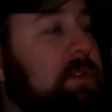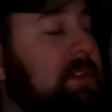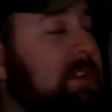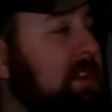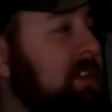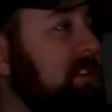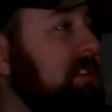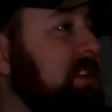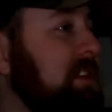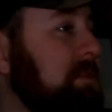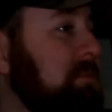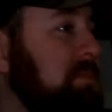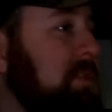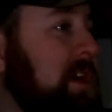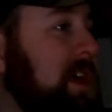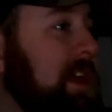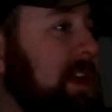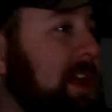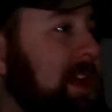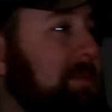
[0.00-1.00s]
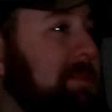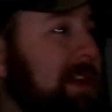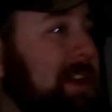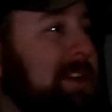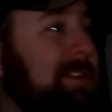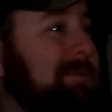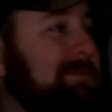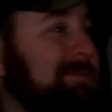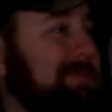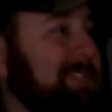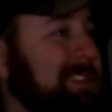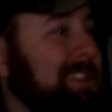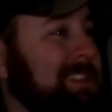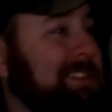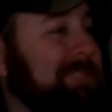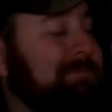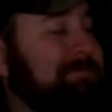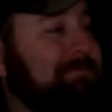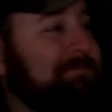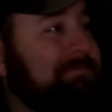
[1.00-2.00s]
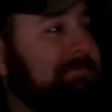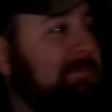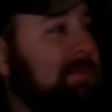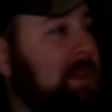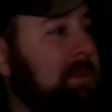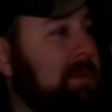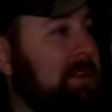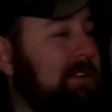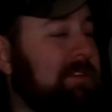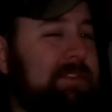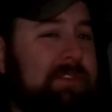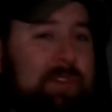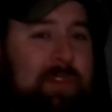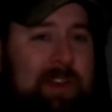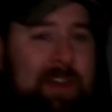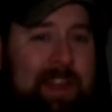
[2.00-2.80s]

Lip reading: You can see probably got about maybe a foot